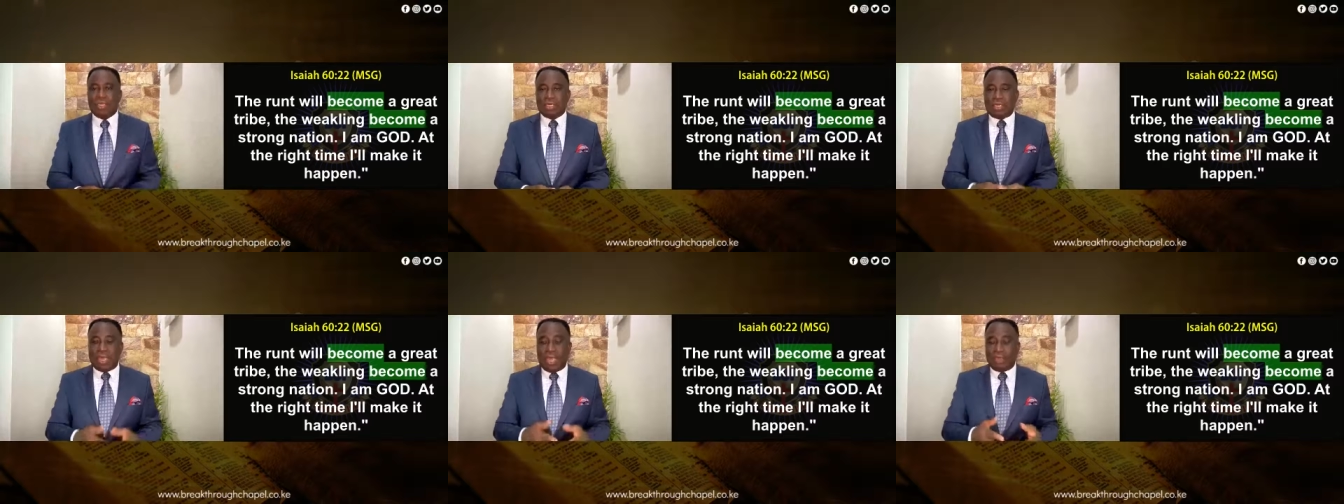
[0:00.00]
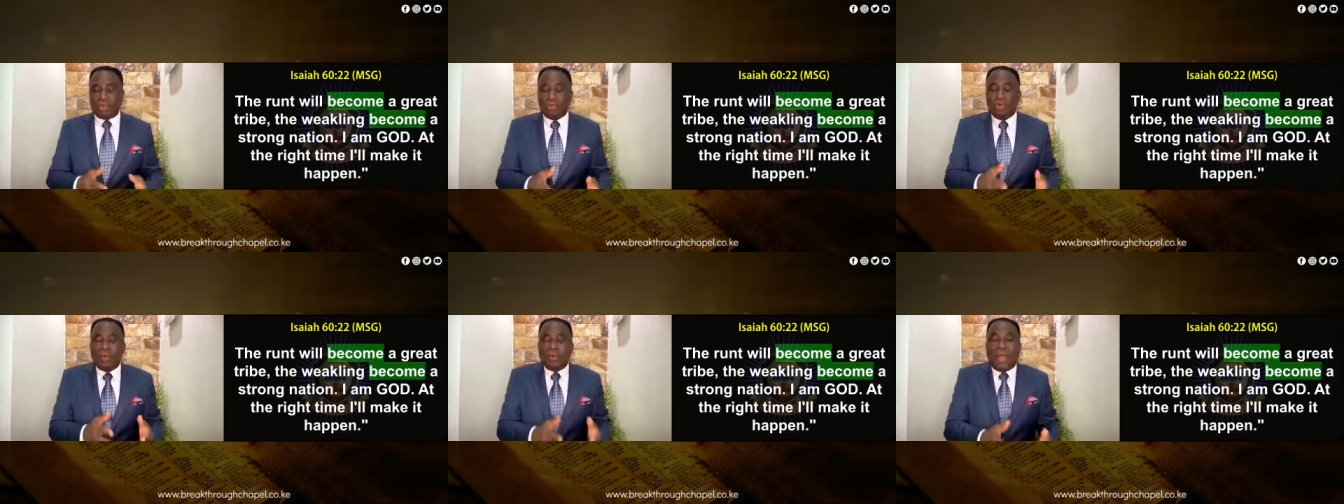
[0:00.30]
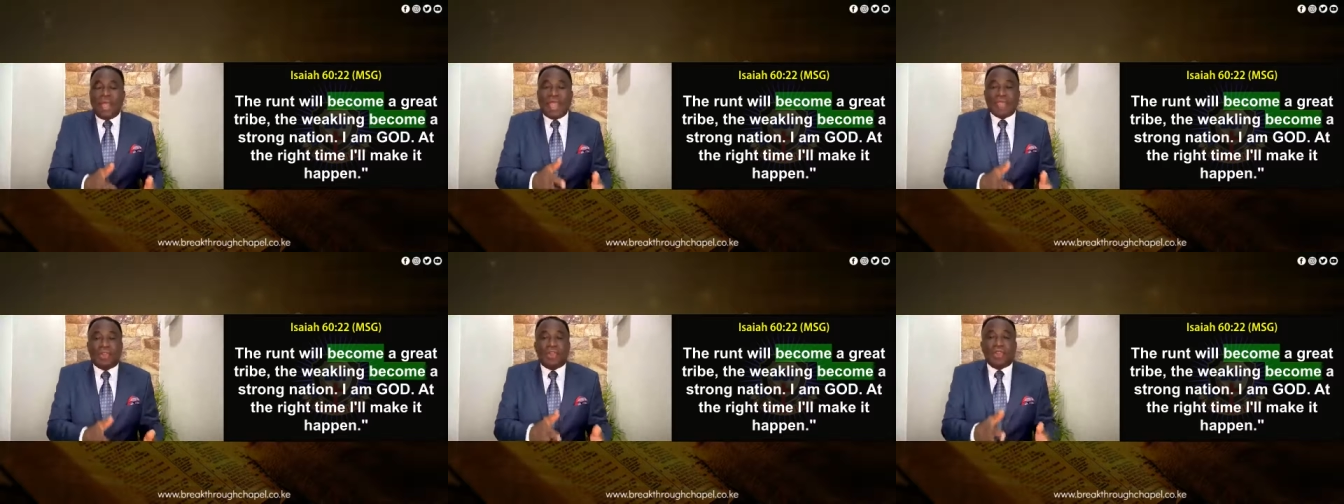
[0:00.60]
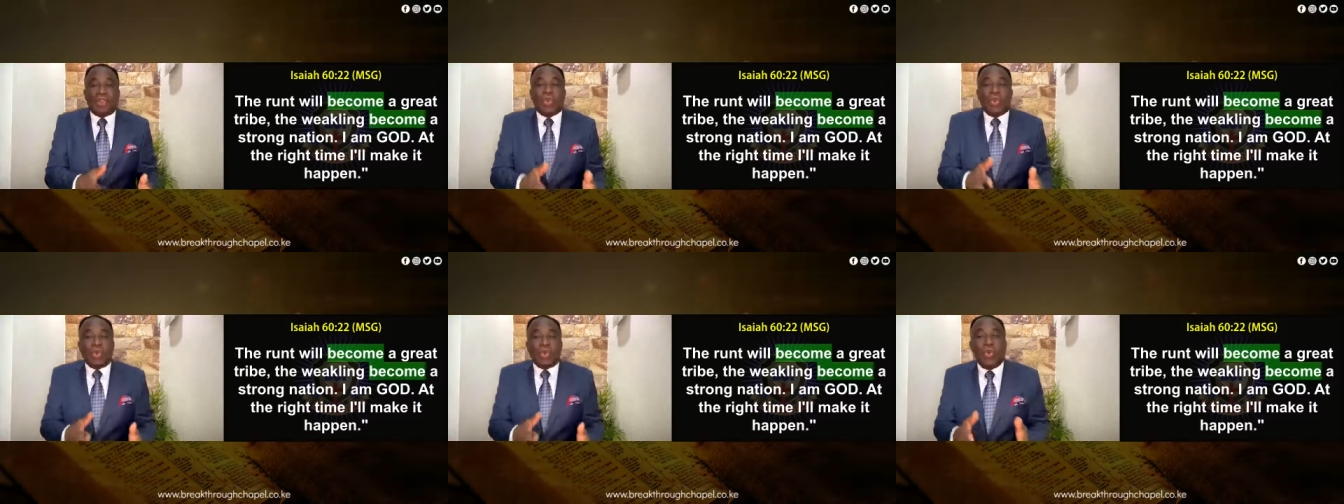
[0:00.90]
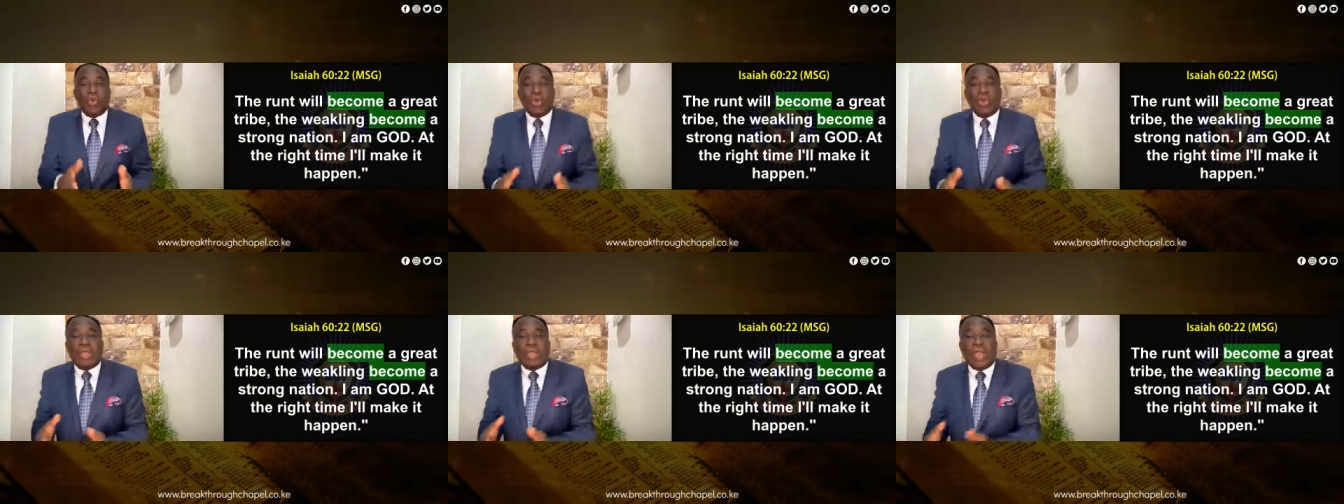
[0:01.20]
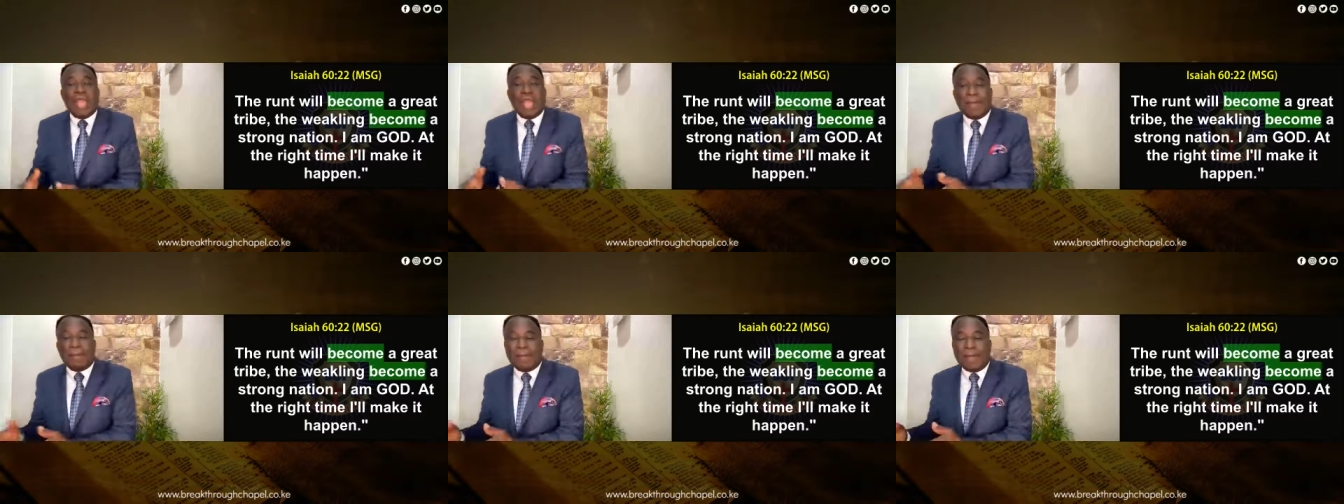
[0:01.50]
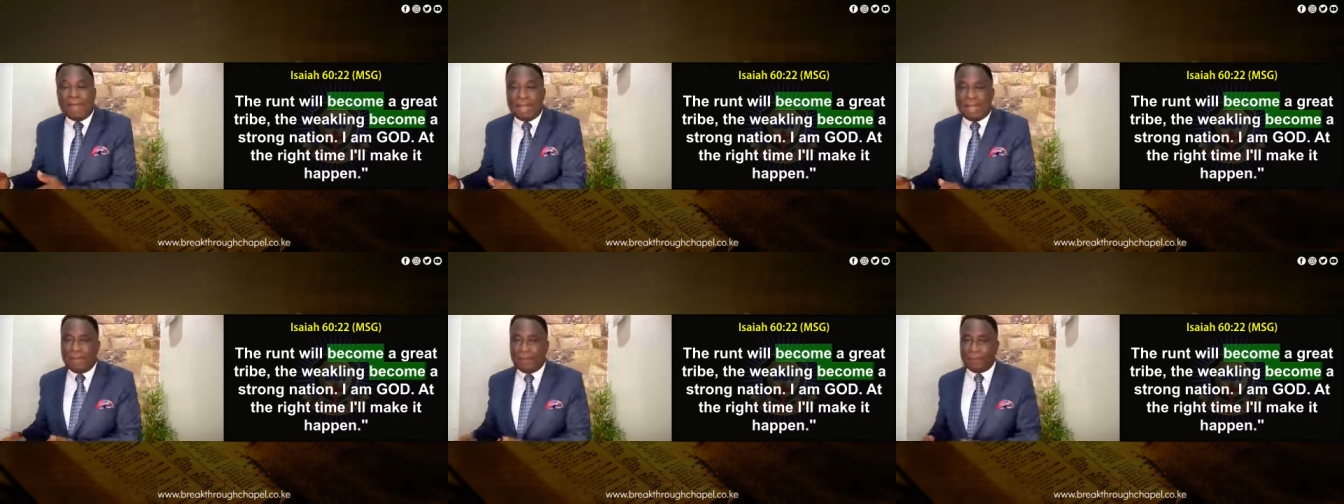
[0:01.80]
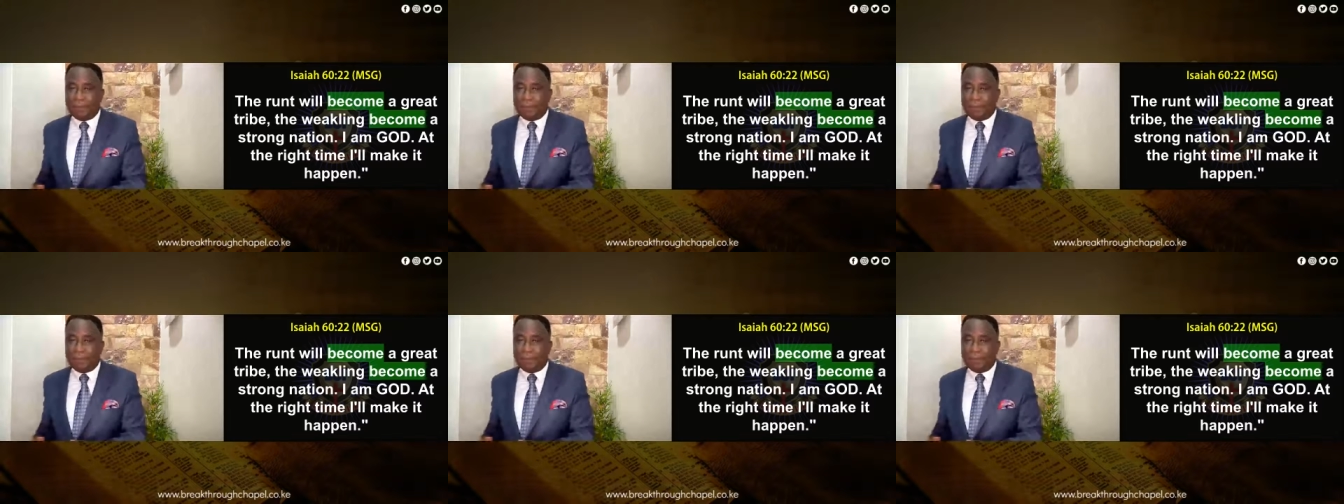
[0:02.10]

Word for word: that you might grow thereby.